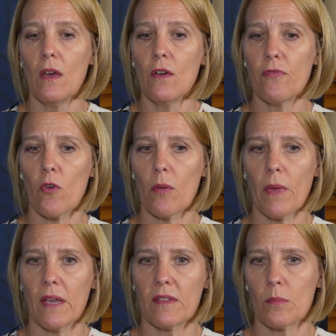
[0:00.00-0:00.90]
4
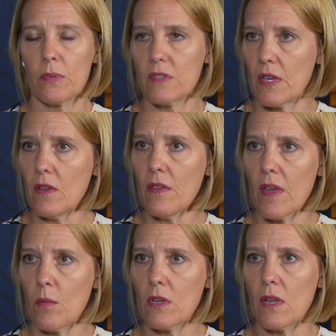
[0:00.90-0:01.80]
mines in Brazil
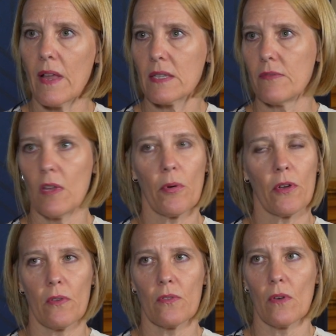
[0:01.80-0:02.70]
that will collectively
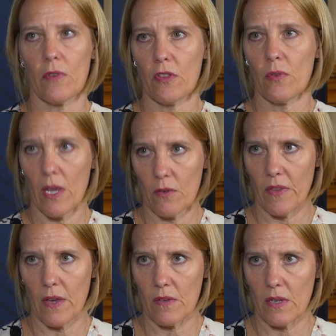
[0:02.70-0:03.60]
produce over
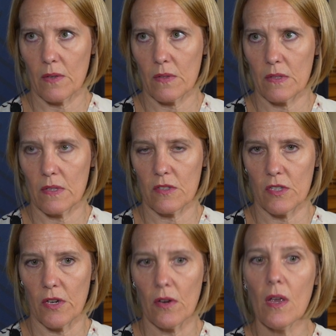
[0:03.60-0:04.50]
300,000 ounces this
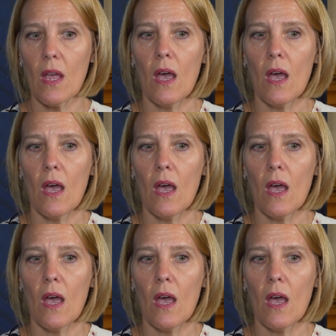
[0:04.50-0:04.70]
year.